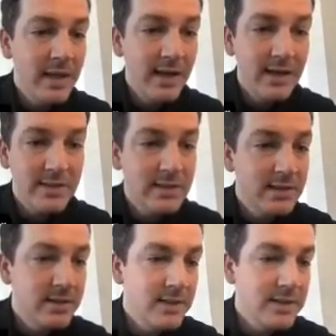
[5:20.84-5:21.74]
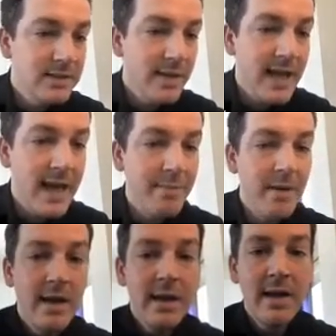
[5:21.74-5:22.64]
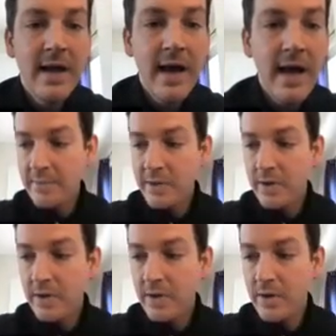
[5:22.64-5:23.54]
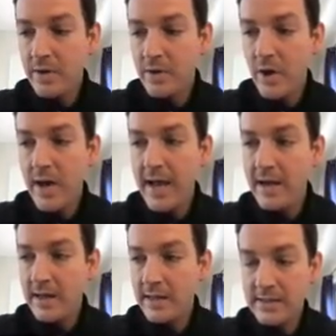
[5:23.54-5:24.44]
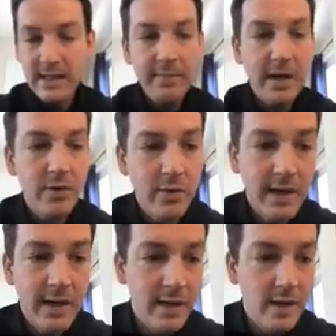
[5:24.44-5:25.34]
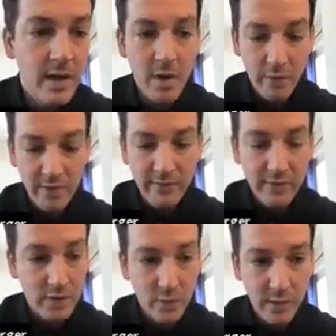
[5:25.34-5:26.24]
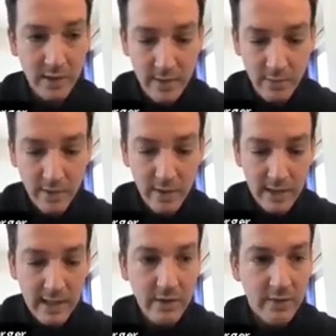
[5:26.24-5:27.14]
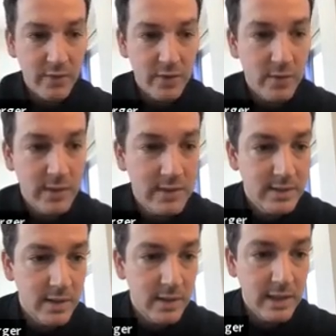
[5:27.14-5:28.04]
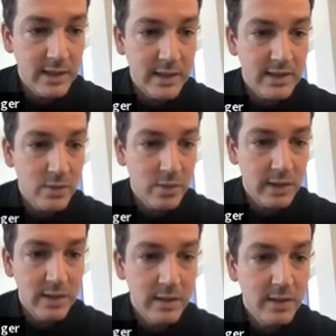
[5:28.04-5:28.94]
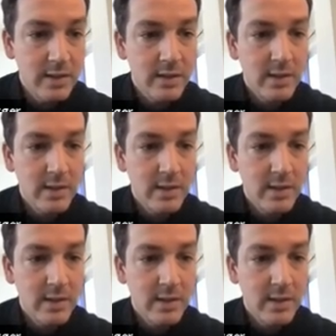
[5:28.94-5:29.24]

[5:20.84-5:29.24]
Here it is. This is my app. I'm going to go ahead and start by creating all the different screens that we're going to need. The first one is the index screen.